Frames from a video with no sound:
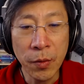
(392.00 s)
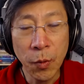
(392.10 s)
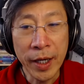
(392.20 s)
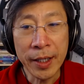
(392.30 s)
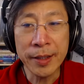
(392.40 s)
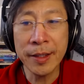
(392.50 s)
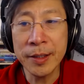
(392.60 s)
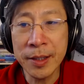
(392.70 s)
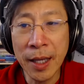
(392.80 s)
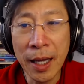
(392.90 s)
wait,
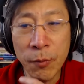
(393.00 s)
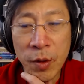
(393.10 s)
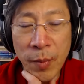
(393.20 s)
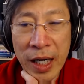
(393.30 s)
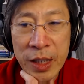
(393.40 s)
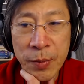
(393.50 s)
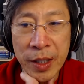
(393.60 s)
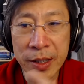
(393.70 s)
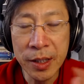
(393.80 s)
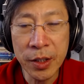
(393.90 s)
doesn't that, that, reminds
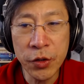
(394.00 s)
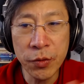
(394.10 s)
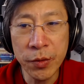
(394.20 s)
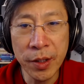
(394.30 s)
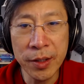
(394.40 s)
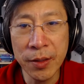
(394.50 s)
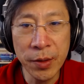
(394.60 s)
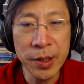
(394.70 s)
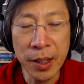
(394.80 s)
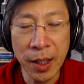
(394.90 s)
me? Isn't it true that there
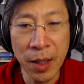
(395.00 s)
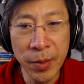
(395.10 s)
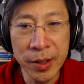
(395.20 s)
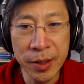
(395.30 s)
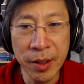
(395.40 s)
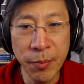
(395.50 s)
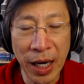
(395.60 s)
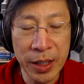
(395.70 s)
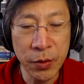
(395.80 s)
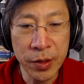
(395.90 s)
is a comet in the
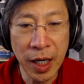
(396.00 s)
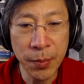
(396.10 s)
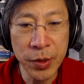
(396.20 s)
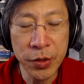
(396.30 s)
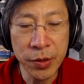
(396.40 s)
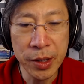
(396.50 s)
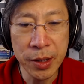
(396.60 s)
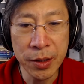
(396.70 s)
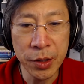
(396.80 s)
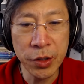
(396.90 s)
Bayeux tapestries
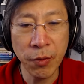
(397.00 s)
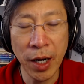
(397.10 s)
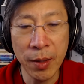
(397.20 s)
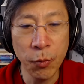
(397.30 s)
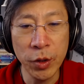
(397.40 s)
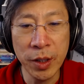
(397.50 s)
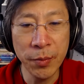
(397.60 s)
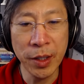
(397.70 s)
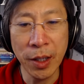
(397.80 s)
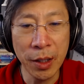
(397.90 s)
that describe
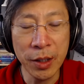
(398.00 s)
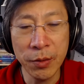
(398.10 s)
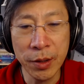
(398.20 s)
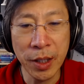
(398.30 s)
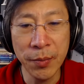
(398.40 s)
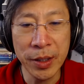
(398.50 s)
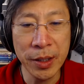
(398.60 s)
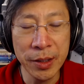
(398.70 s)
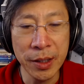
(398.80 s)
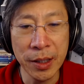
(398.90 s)
William the Conqueror coming
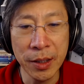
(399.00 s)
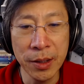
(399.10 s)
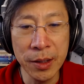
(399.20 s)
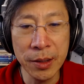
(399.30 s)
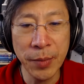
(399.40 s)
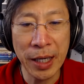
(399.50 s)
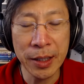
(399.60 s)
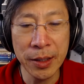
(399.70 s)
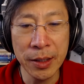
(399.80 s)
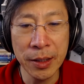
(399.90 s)
into England back
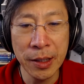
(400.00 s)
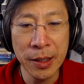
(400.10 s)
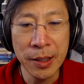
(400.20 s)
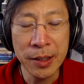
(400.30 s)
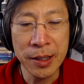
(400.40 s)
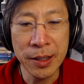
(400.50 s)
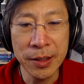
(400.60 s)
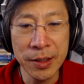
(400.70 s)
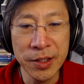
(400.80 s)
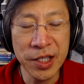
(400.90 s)
in the
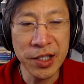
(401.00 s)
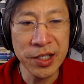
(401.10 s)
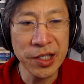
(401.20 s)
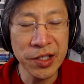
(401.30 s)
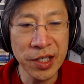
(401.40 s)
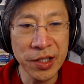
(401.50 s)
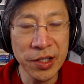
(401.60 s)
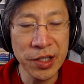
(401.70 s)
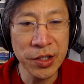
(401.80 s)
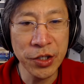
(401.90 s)

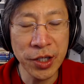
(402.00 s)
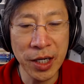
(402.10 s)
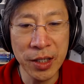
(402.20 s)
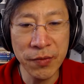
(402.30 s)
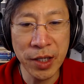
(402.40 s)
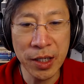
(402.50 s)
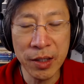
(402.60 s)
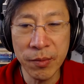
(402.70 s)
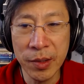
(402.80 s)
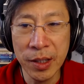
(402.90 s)
1066 ish kind of
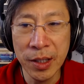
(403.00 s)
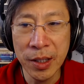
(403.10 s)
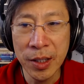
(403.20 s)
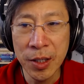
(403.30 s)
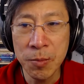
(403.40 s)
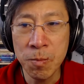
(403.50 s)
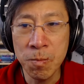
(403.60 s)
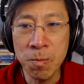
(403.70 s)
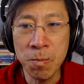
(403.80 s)
time? Hmm.